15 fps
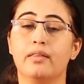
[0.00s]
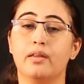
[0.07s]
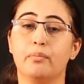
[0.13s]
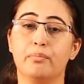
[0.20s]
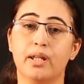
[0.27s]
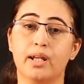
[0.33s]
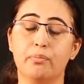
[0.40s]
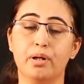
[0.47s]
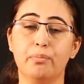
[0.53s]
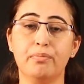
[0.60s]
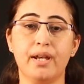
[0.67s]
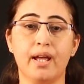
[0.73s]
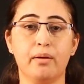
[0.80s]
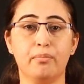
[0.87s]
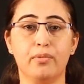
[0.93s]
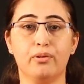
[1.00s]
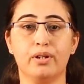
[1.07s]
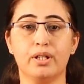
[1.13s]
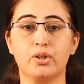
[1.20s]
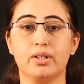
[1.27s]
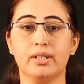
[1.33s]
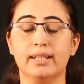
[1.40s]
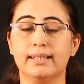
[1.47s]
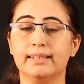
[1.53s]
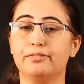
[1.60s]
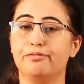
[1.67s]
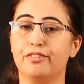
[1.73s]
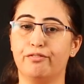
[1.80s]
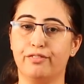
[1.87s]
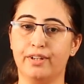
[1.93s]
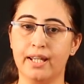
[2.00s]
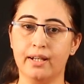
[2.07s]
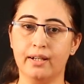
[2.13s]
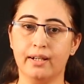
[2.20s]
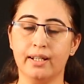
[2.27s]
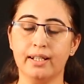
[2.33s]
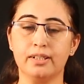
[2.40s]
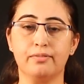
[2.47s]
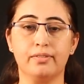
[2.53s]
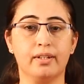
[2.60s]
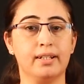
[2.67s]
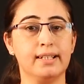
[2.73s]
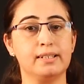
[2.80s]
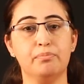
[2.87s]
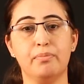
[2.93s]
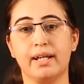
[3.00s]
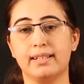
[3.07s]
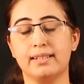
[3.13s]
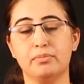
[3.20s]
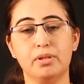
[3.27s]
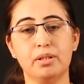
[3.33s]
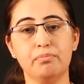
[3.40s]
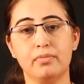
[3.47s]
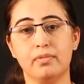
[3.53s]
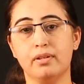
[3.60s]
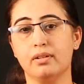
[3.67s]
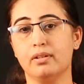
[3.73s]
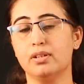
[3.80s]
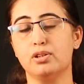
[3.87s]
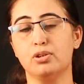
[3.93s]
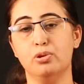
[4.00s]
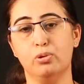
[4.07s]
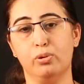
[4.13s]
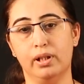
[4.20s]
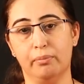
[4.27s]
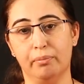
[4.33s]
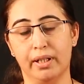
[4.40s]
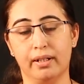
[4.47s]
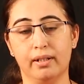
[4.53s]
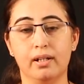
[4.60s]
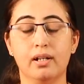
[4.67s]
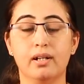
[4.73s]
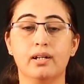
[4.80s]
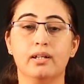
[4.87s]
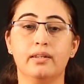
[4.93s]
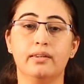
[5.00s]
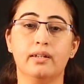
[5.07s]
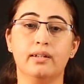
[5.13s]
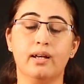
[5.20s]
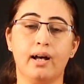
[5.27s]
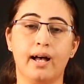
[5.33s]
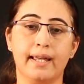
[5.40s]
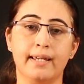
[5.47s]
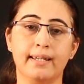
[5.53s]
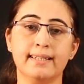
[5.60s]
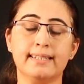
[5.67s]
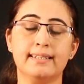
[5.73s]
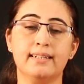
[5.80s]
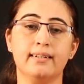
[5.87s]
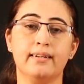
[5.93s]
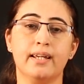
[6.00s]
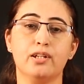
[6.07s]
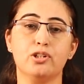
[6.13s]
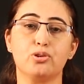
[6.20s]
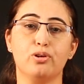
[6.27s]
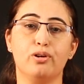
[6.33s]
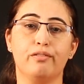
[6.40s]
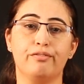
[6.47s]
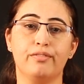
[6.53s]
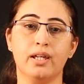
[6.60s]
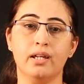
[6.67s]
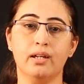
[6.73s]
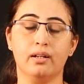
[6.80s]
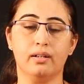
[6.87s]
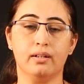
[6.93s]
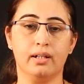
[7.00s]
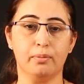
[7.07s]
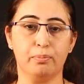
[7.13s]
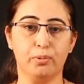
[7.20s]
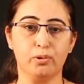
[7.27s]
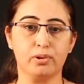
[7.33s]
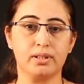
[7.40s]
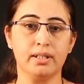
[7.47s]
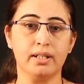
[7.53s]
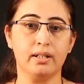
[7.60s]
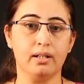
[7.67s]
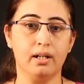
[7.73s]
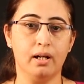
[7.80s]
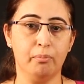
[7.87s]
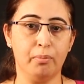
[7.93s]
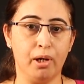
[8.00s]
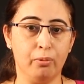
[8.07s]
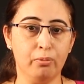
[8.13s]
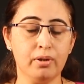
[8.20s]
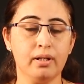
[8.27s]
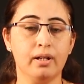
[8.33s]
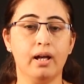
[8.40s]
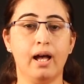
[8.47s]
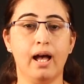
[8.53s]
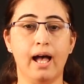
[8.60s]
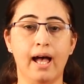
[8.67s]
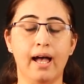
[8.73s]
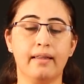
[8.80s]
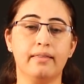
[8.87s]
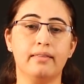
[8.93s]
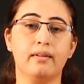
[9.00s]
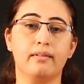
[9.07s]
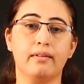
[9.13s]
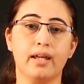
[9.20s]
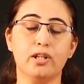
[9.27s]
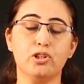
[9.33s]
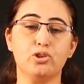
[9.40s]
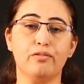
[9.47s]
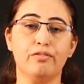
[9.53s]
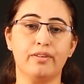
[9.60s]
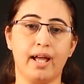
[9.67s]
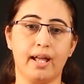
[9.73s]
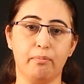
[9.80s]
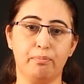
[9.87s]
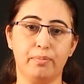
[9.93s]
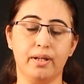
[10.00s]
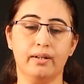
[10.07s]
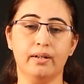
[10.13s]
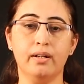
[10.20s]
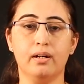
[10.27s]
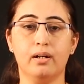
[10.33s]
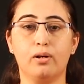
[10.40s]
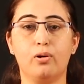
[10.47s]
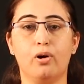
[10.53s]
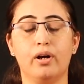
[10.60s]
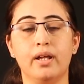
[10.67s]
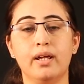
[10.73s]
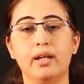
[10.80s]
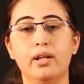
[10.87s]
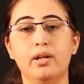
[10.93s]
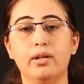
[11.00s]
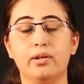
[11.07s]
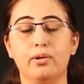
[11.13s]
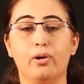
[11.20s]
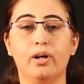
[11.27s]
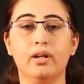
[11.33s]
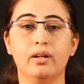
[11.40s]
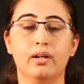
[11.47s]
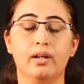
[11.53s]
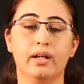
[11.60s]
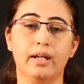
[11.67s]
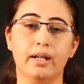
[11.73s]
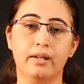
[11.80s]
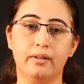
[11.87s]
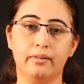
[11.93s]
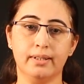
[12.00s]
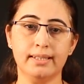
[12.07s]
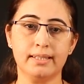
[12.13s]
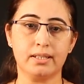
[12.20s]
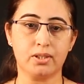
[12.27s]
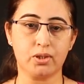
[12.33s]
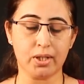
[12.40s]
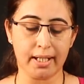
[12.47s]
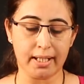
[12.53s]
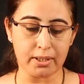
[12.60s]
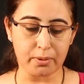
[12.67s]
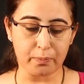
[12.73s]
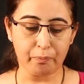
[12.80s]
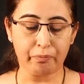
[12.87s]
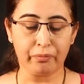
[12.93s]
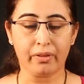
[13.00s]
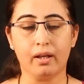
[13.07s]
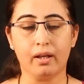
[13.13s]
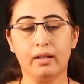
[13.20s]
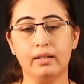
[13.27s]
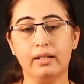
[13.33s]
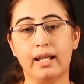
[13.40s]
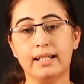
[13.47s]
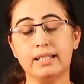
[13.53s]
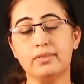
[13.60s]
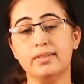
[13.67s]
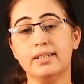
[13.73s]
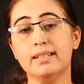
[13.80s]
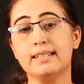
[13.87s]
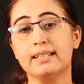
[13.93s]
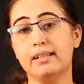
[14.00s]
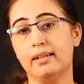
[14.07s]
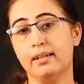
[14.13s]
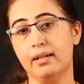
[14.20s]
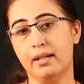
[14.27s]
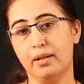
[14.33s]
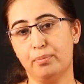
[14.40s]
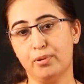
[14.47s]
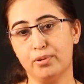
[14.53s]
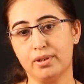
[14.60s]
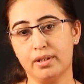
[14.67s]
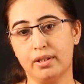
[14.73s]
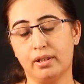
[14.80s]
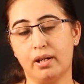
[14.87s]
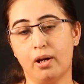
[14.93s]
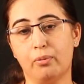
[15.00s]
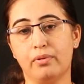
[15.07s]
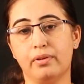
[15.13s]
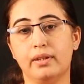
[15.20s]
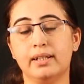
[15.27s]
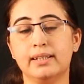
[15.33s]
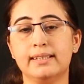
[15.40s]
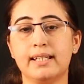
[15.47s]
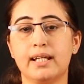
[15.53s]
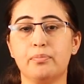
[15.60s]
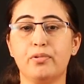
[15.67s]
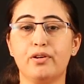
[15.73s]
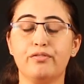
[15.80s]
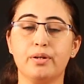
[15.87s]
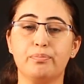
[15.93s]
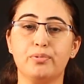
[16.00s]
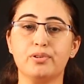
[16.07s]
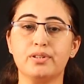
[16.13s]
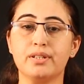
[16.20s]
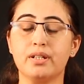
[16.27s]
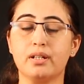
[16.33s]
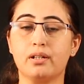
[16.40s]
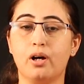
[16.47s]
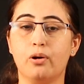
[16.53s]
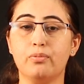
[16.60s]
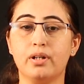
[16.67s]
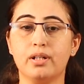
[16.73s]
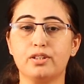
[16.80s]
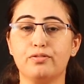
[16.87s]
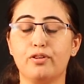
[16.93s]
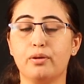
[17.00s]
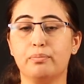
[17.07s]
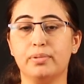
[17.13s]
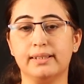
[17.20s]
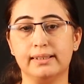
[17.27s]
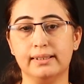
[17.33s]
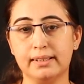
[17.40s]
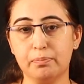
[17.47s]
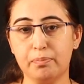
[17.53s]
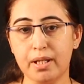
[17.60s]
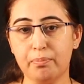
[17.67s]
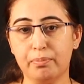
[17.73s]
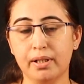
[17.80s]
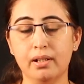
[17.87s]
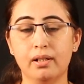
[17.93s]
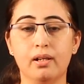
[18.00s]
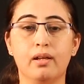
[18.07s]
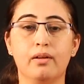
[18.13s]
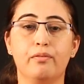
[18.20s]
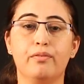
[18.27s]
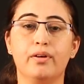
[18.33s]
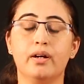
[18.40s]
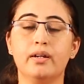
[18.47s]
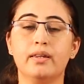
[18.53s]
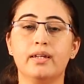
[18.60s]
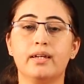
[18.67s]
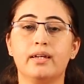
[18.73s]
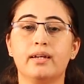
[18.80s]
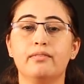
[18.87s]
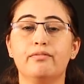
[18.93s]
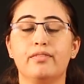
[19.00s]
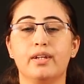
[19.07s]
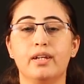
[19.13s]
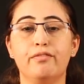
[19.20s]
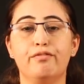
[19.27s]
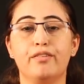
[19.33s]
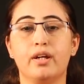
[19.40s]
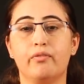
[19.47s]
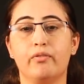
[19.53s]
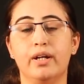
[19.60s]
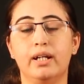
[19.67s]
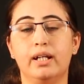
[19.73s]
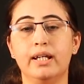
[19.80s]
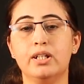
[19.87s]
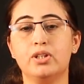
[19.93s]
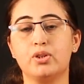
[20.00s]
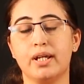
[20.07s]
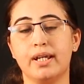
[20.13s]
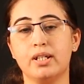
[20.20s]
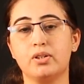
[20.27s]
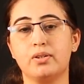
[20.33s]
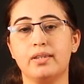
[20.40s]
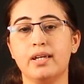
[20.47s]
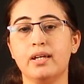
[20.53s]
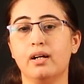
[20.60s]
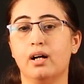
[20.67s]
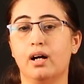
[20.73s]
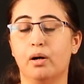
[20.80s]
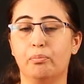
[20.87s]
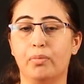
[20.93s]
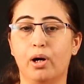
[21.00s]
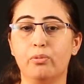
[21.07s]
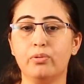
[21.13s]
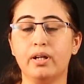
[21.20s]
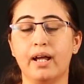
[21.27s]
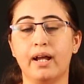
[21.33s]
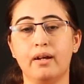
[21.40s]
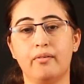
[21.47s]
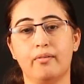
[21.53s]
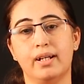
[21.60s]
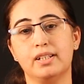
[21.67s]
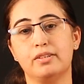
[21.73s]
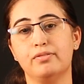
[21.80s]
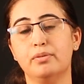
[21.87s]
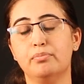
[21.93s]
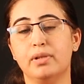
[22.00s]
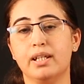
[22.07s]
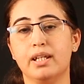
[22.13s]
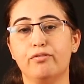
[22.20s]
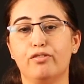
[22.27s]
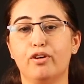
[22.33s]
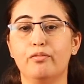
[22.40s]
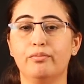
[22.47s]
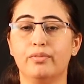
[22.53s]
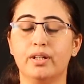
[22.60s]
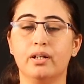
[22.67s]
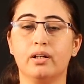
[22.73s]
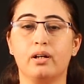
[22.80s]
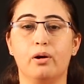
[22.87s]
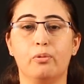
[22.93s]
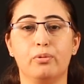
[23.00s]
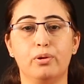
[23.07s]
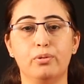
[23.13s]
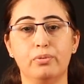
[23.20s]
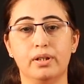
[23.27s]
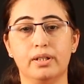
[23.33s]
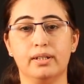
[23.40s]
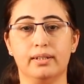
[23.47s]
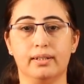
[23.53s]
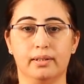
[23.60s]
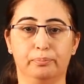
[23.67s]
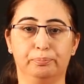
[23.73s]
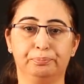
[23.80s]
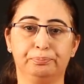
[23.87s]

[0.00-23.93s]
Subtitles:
the minimum time duration is 15 days whereas maximum there is no limit. The highest the range of the deposit amount and the range of time period, accordingly your interest change. The last one is current deposit account. This type of deposit account is for business people where they can very frequently change the amount and transfer money from one account to another.